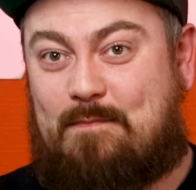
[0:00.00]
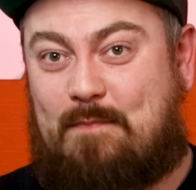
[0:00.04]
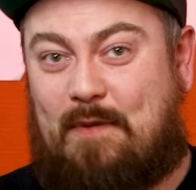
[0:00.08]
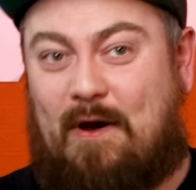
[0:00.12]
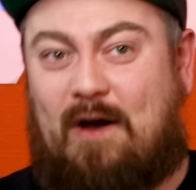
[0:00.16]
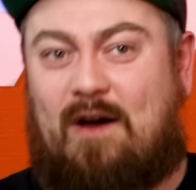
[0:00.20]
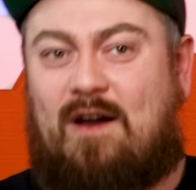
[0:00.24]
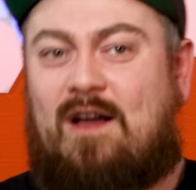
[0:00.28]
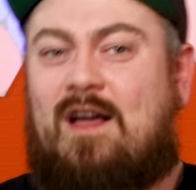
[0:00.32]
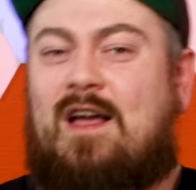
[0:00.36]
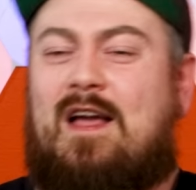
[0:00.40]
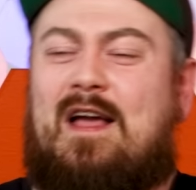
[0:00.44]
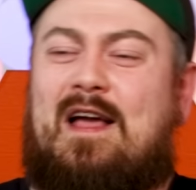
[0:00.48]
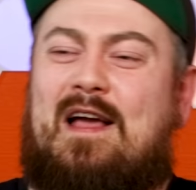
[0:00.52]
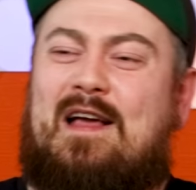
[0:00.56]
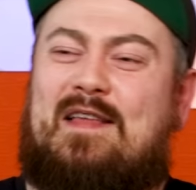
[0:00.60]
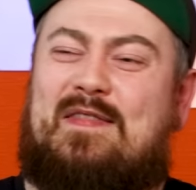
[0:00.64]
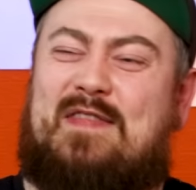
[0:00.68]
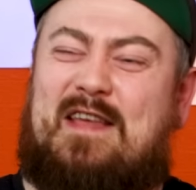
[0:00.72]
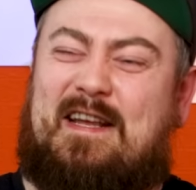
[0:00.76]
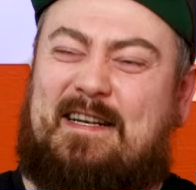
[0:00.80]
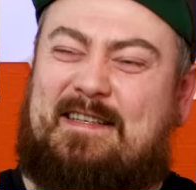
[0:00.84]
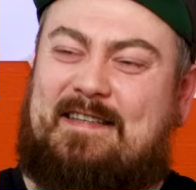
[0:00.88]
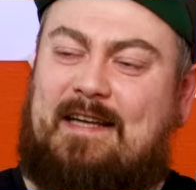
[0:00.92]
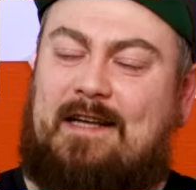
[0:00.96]
But
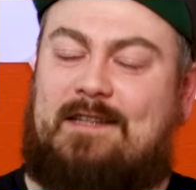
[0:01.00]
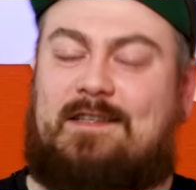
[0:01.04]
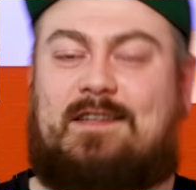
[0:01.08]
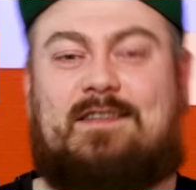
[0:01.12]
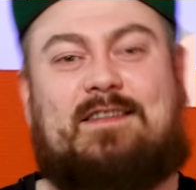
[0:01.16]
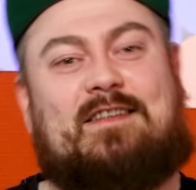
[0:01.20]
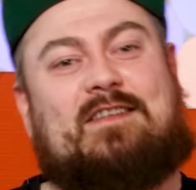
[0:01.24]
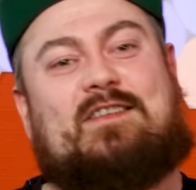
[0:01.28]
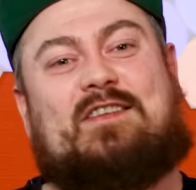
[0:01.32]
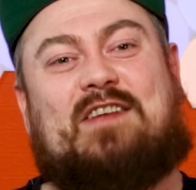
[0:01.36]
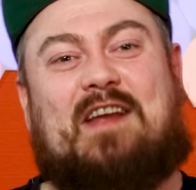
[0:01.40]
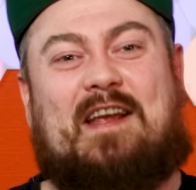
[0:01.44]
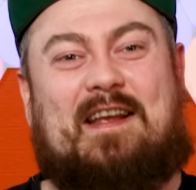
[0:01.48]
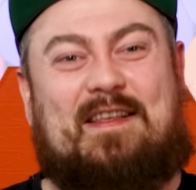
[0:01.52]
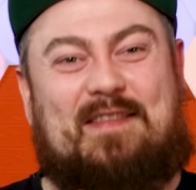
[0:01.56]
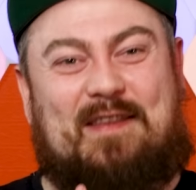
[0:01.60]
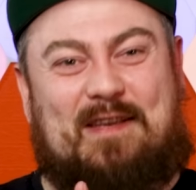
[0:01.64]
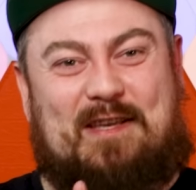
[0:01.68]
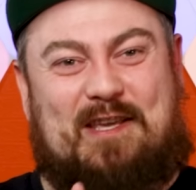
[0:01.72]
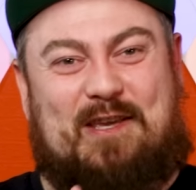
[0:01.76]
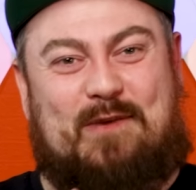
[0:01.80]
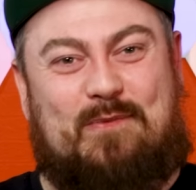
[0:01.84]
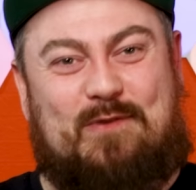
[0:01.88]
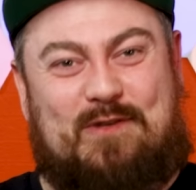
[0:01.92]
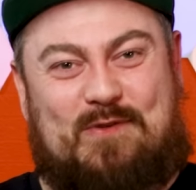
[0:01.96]
they didn't say that
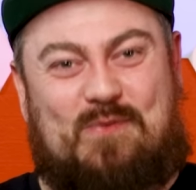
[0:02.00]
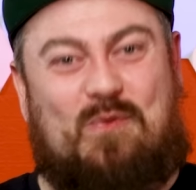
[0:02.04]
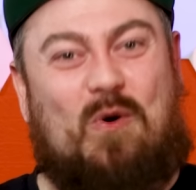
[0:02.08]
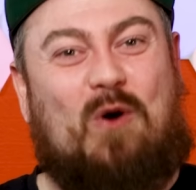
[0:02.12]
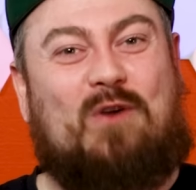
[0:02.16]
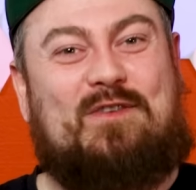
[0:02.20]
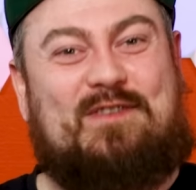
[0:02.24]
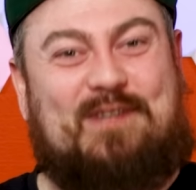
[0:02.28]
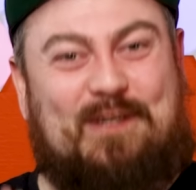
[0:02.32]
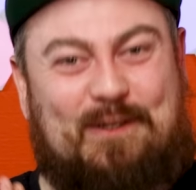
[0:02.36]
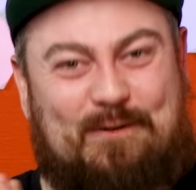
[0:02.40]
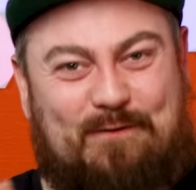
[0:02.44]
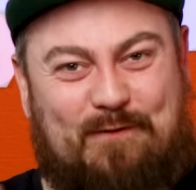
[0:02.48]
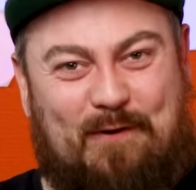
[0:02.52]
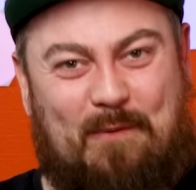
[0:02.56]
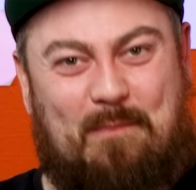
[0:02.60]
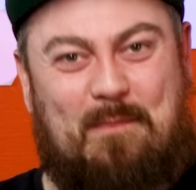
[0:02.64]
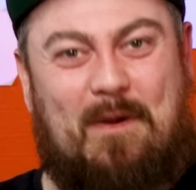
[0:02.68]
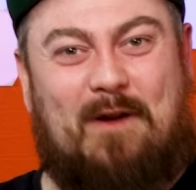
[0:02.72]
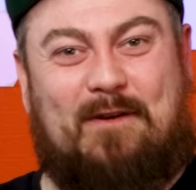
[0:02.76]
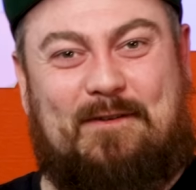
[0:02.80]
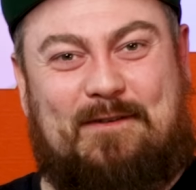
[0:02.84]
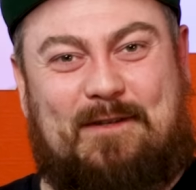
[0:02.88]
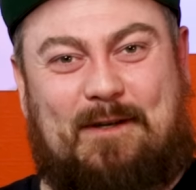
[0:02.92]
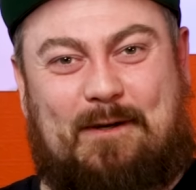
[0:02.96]
he was wanted for
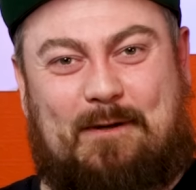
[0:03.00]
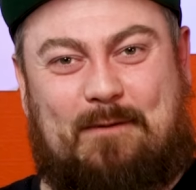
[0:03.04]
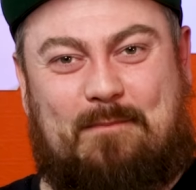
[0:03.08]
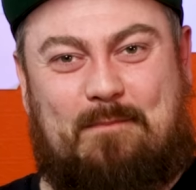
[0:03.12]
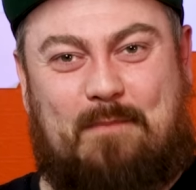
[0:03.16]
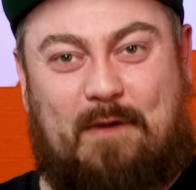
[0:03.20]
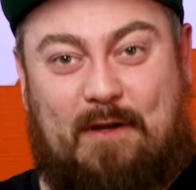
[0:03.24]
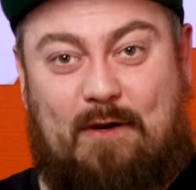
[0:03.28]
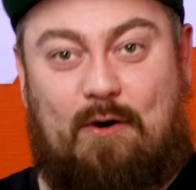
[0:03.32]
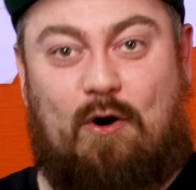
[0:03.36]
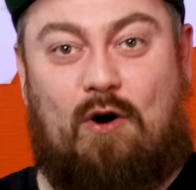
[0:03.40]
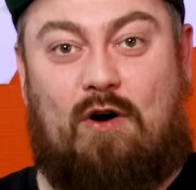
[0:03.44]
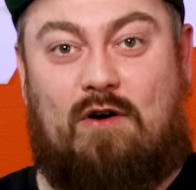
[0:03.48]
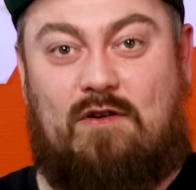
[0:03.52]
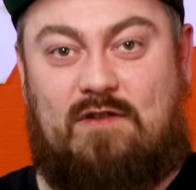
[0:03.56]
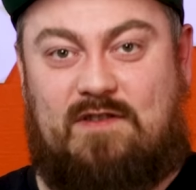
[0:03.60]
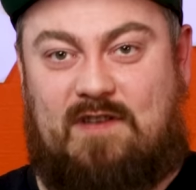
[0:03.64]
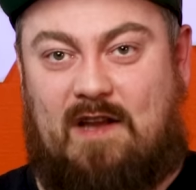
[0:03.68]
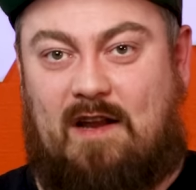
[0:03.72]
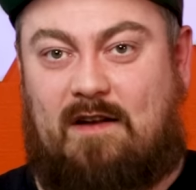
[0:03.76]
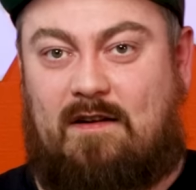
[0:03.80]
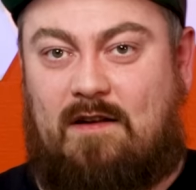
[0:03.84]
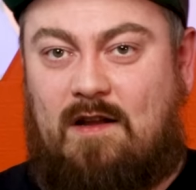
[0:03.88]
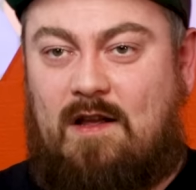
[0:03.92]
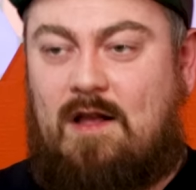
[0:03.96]
murder, because
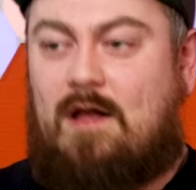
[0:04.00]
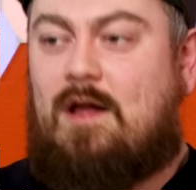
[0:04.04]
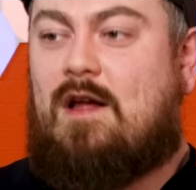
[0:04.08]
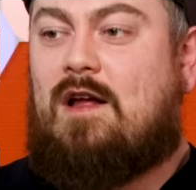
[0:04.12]
in